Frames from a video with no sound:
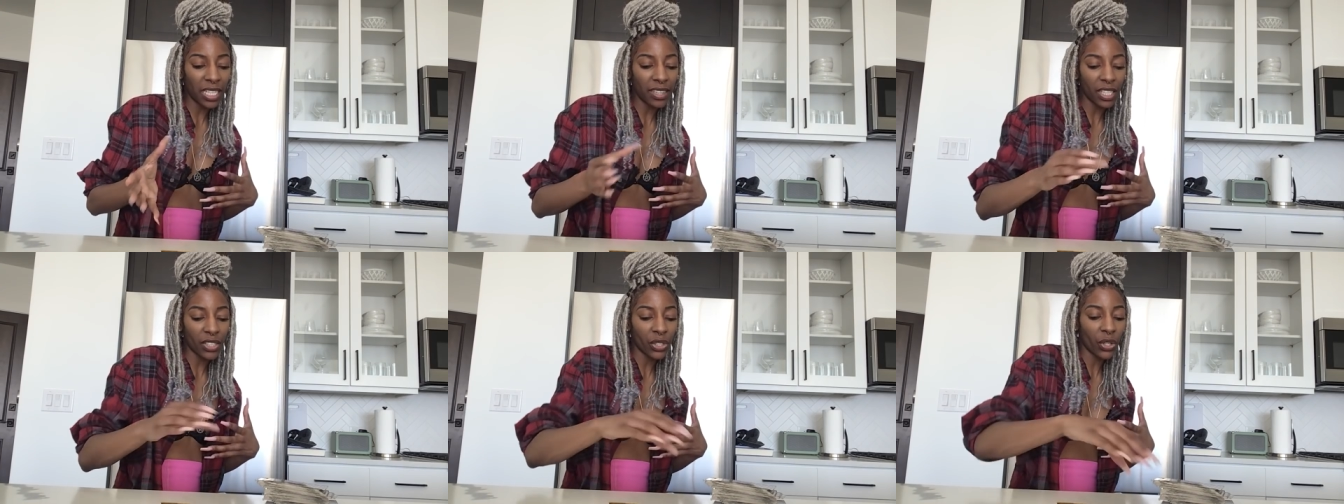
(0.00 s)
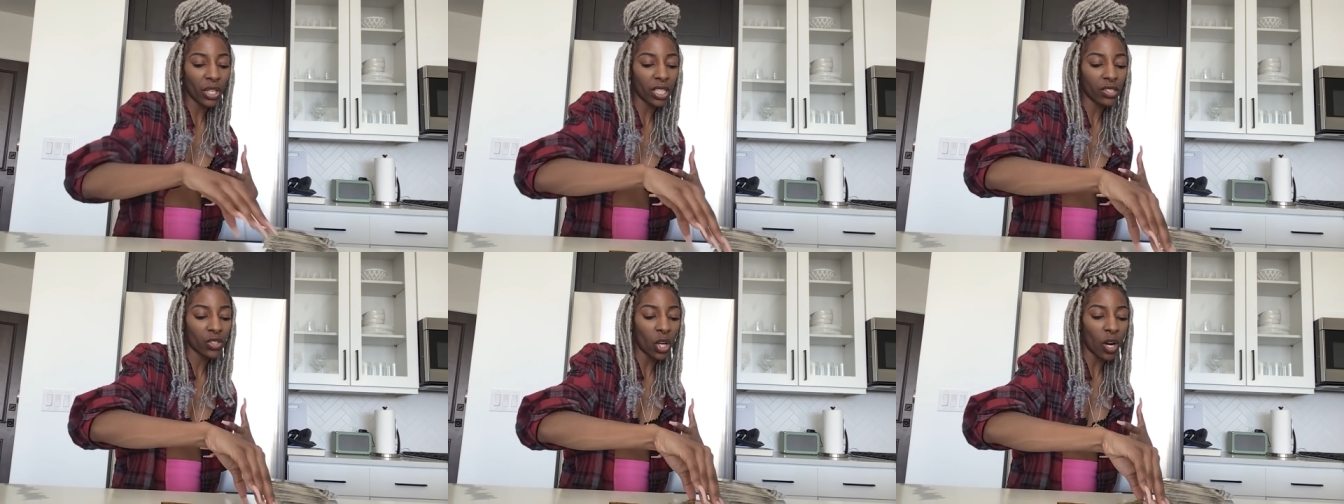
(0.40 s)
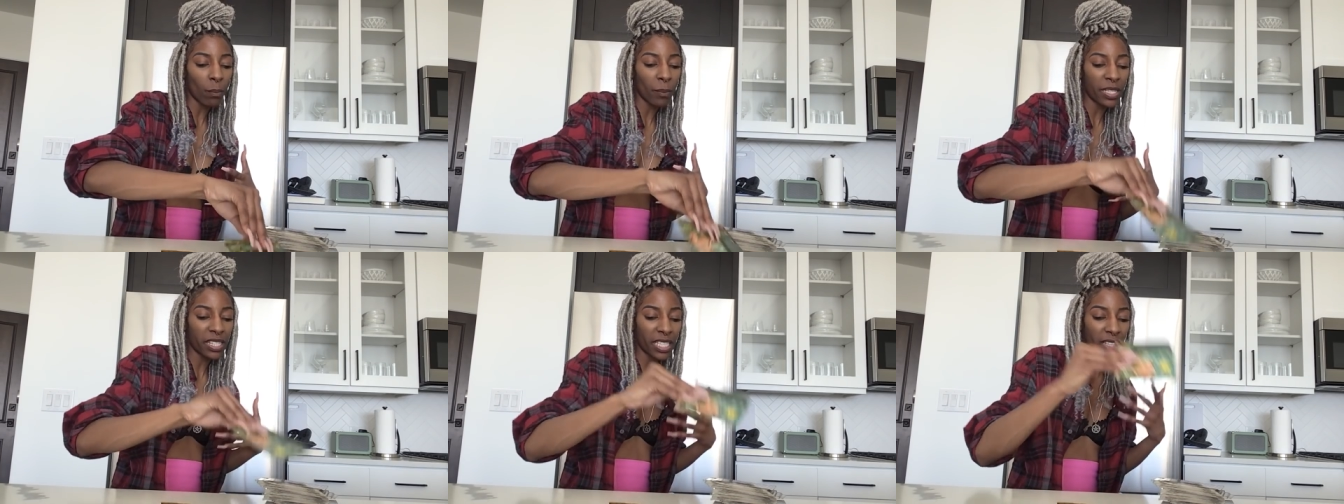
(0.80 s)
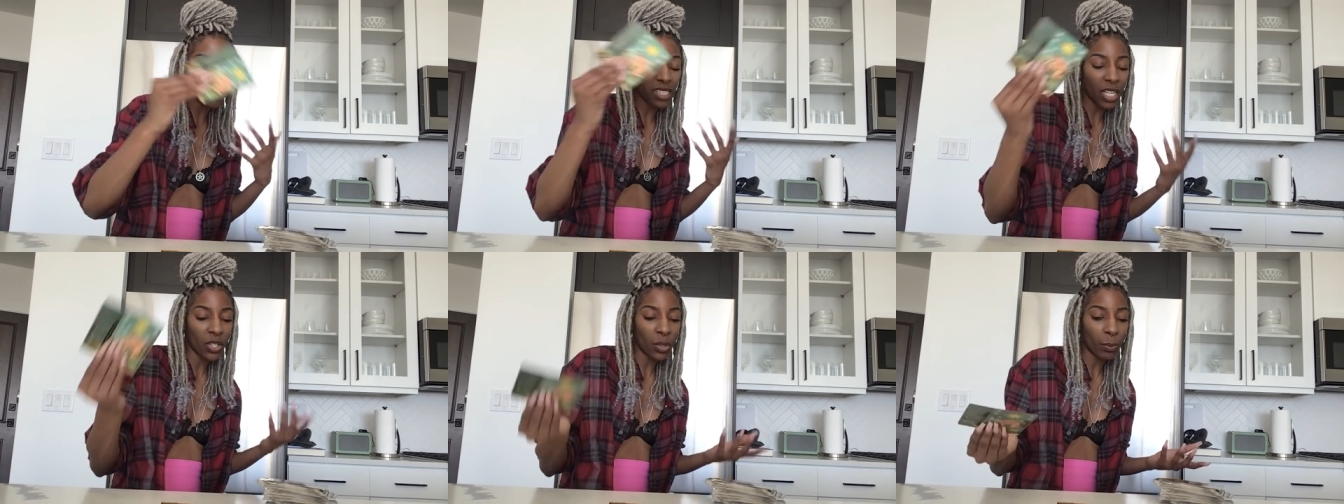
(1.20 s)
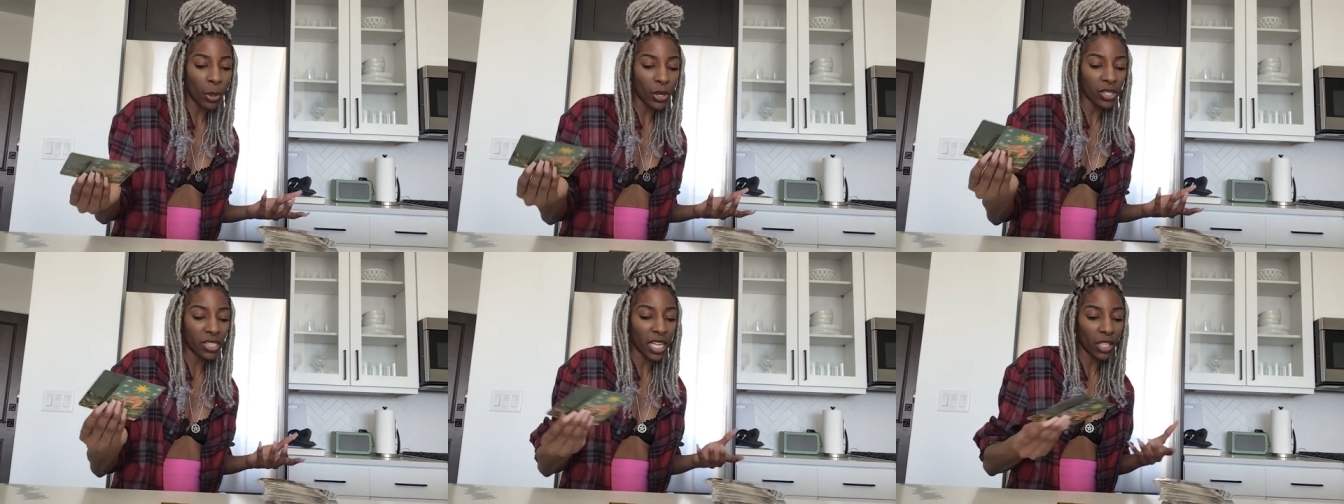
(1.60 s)
and then you're going to start missing this other
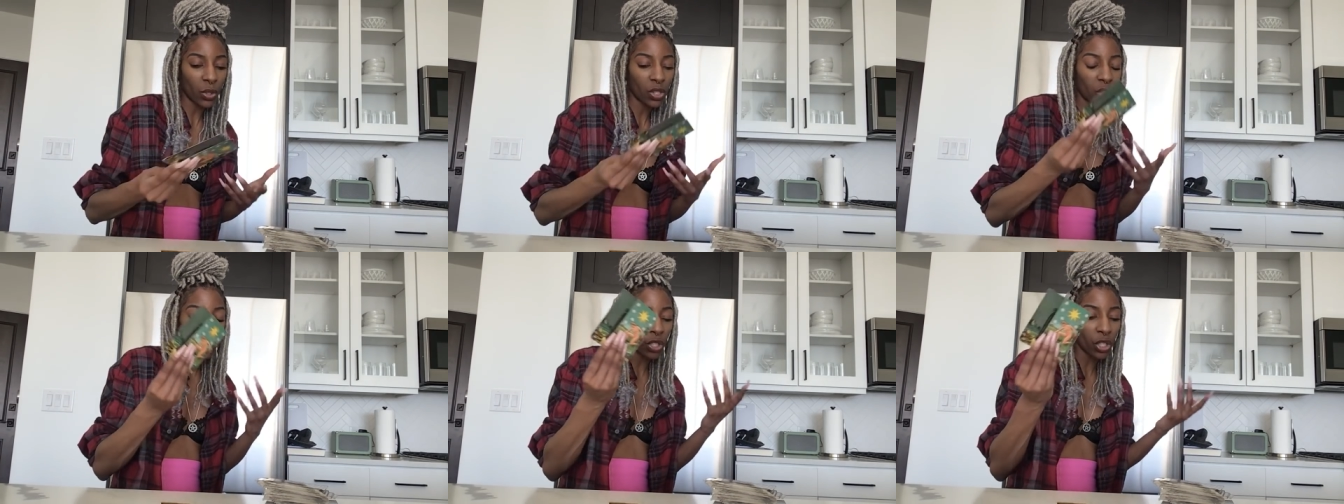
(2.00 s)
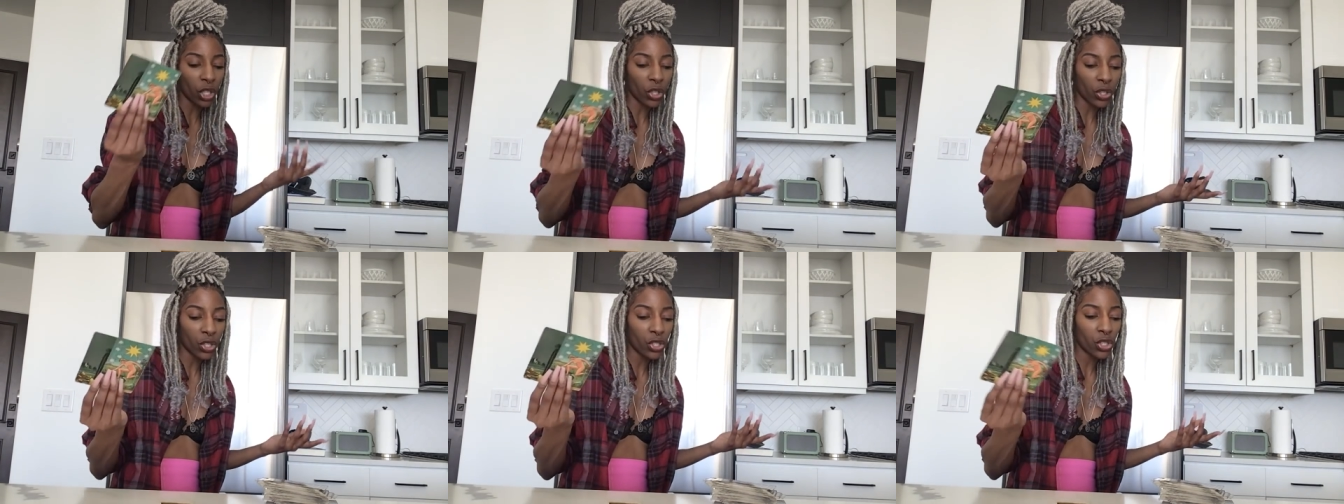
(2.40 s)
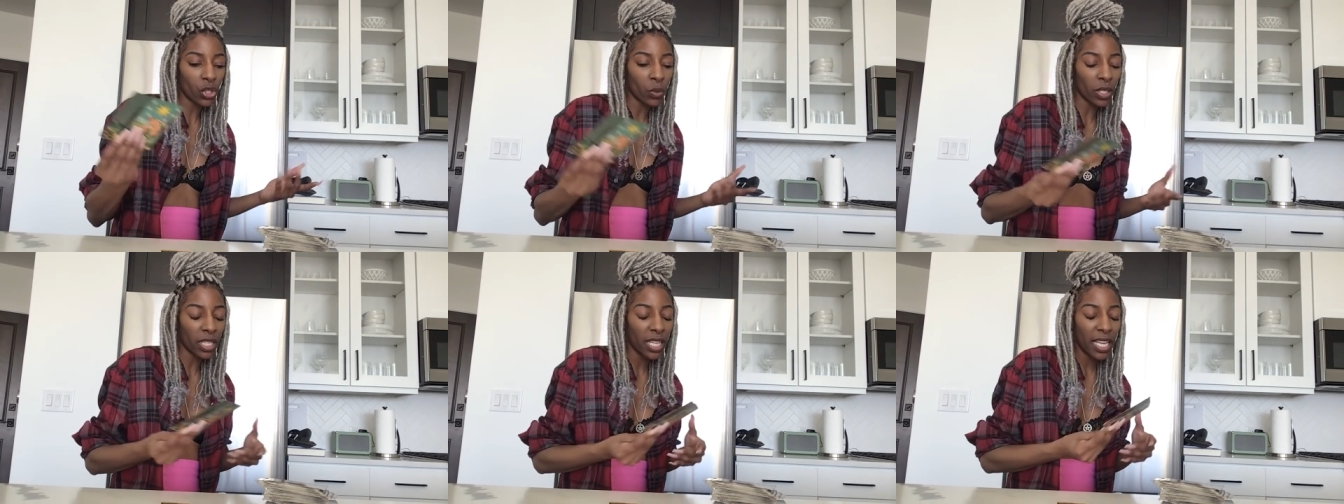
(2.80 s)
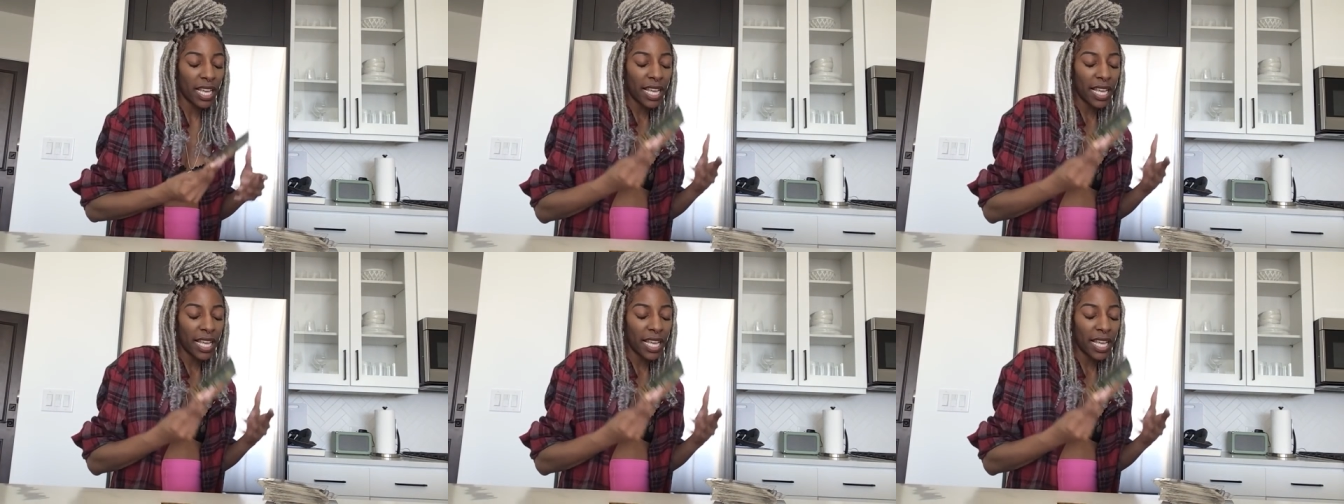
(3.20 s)
person that used to encourage you and